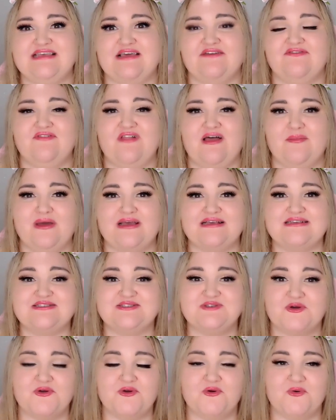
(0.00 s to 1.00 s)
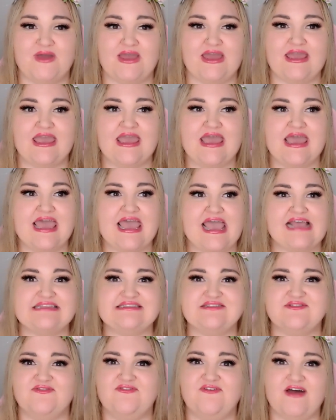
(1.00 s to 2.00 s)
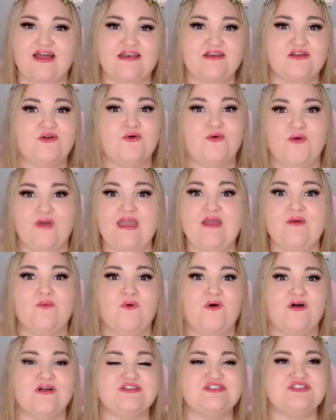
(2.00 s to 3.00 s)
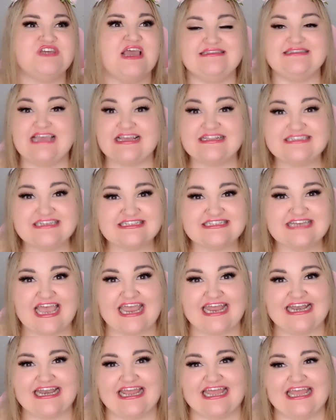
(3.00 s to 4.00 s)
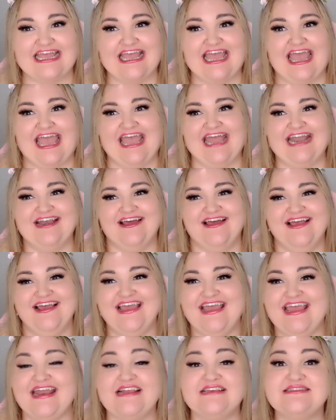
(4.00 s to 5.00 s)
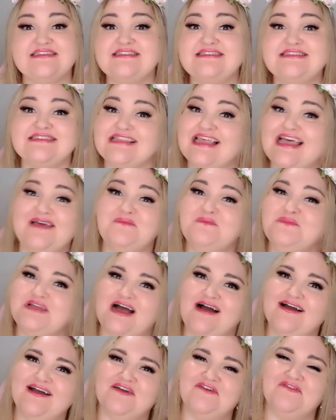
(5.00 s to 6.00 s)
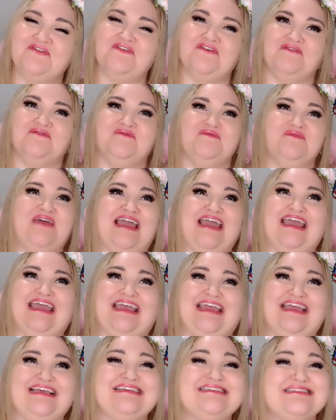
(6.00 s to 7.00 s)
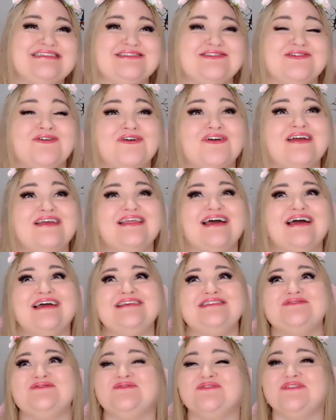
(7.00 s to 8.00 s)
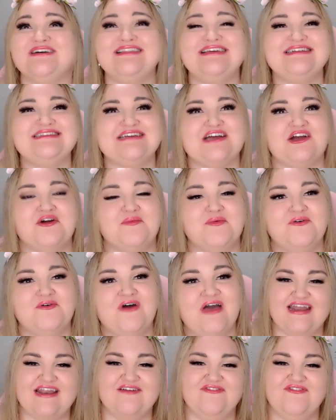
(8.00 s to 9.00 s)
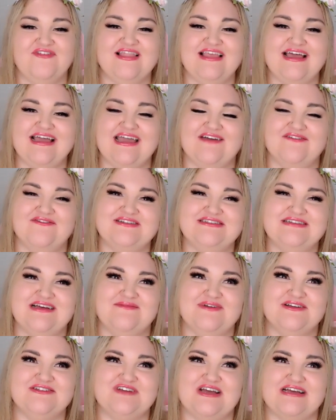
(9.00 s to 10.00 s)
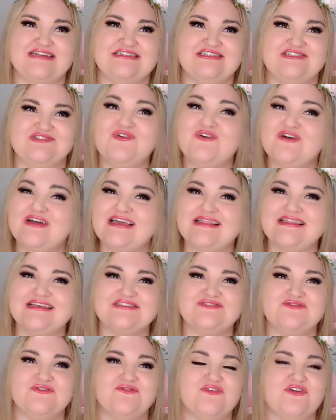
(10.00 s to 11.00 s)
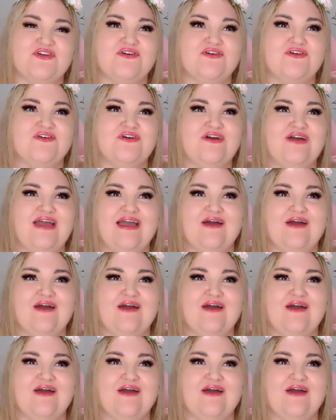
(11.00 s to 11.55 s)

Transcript: They fly by so quick. It's a fun, quick watch. It's entertaining, and it is a slam dunk for me. Sorry, that is really terrible. And I feel like every time I tried to talk in this review,